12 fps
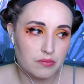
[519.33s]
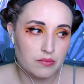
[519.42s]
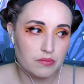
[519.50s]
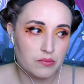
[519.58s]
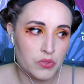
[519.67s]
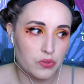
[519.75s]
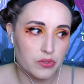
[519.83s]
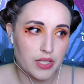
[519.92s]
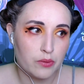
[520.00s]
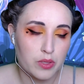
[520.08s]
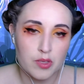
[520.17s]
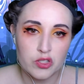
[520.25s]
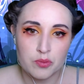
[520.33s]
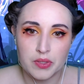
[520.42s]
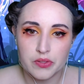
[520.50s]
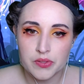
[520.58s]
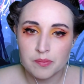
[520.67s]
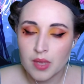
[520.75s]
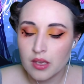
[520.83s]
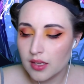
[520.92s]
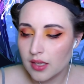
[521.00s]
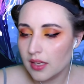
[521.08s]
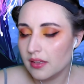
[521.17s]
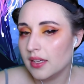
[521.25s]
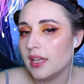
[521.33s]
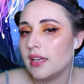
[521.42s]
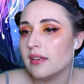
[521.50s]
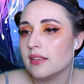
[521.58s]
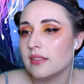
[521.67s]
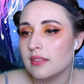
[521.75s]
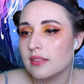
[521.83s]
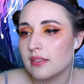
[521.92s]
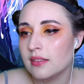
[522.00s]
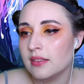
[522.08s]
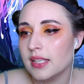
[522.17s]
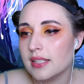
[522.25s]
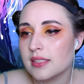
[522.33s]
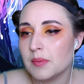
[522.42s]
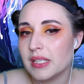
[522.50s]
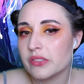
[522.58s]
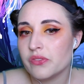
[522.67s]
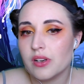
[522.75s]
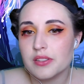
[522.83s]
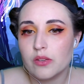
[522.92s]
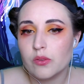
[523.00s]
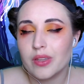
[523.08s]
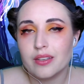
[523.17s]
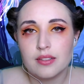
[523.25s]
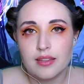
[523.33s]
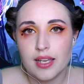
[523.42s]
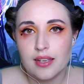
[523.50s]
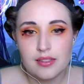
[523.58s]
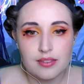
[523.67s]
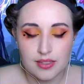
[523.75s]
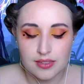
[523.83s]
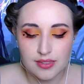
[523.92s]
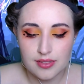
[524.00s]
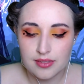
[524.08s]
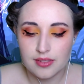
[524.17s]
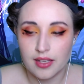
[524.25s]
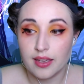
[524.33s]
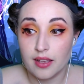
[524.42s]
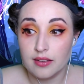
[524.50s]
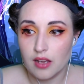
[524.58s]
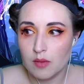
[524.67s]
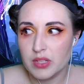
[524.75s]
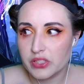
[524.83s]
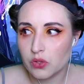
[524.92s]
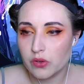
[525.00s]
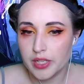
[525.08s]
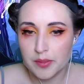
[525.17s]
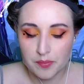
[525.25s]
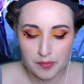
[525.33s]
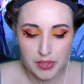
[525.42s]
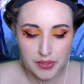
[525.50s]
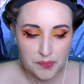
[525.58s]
suicide with a bunch of pills. And that's about as far as I'll get into that, because it's, again, not my story, but